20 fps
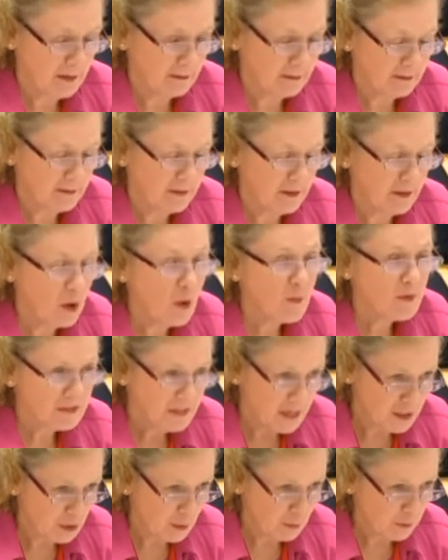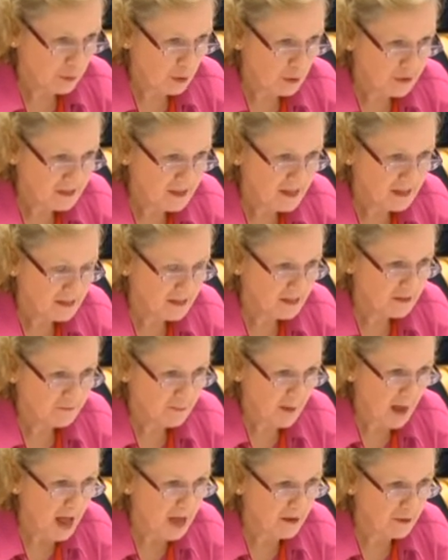the compensation process is
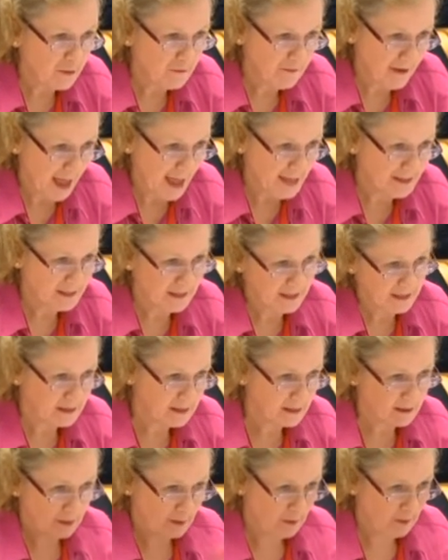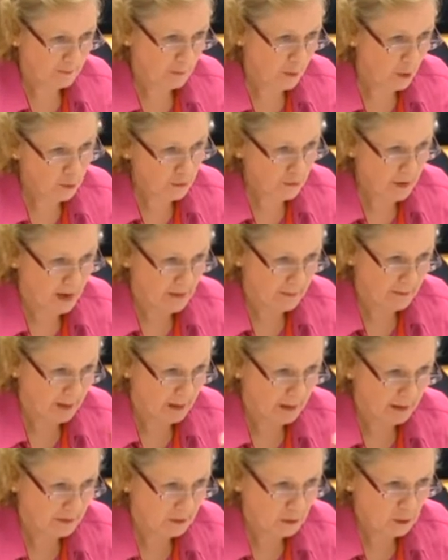part of ASIC's program
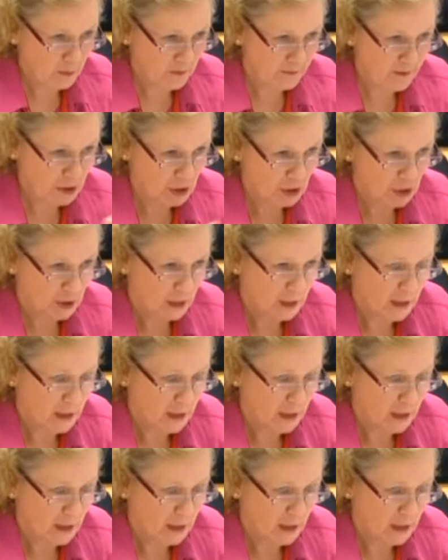and supervision,